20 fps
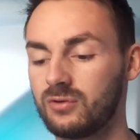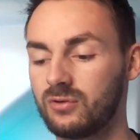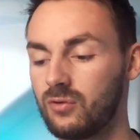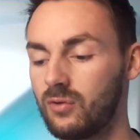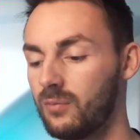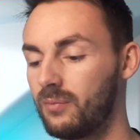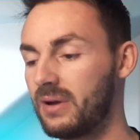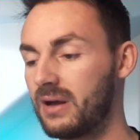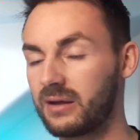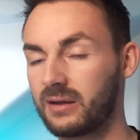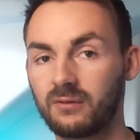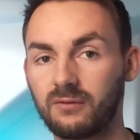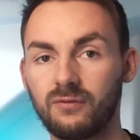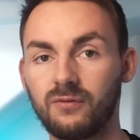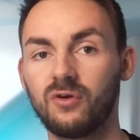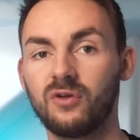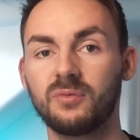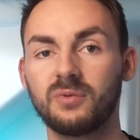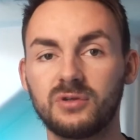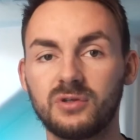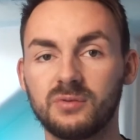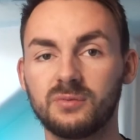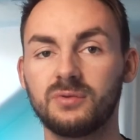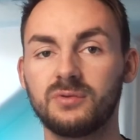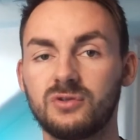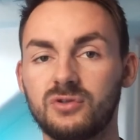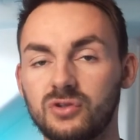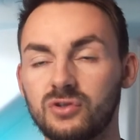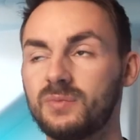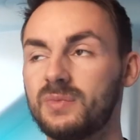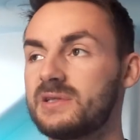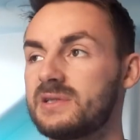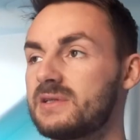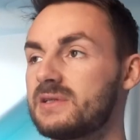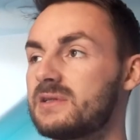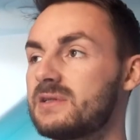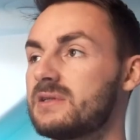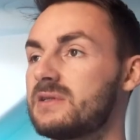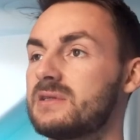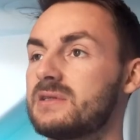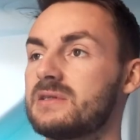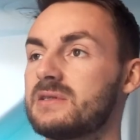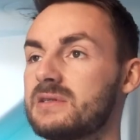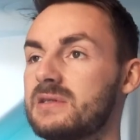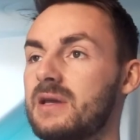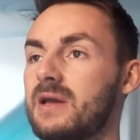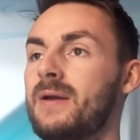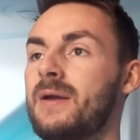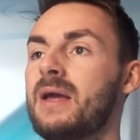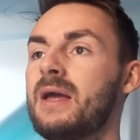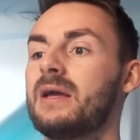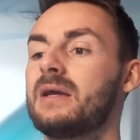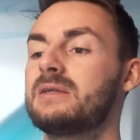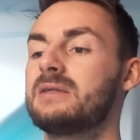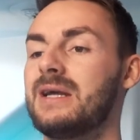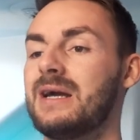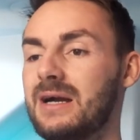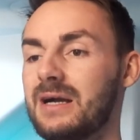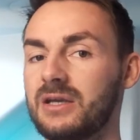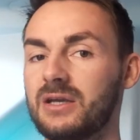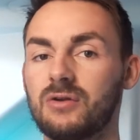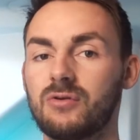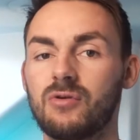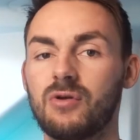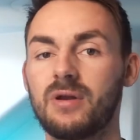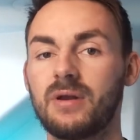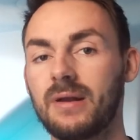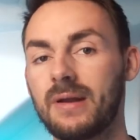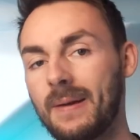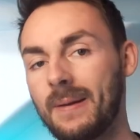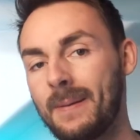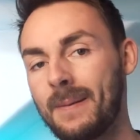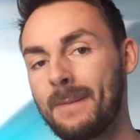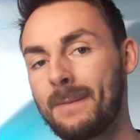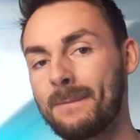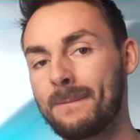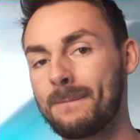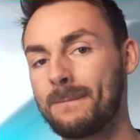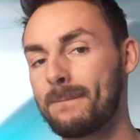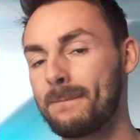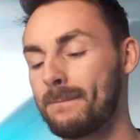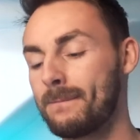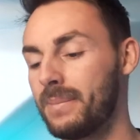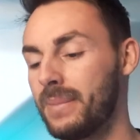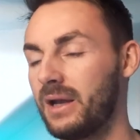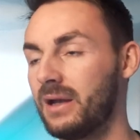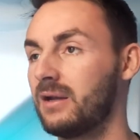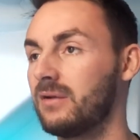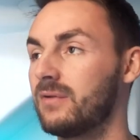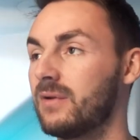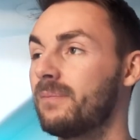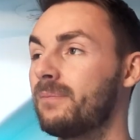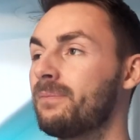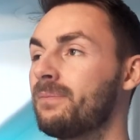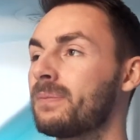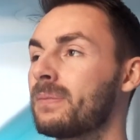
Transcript: going back and forth between two businesses is tiring, but I love it.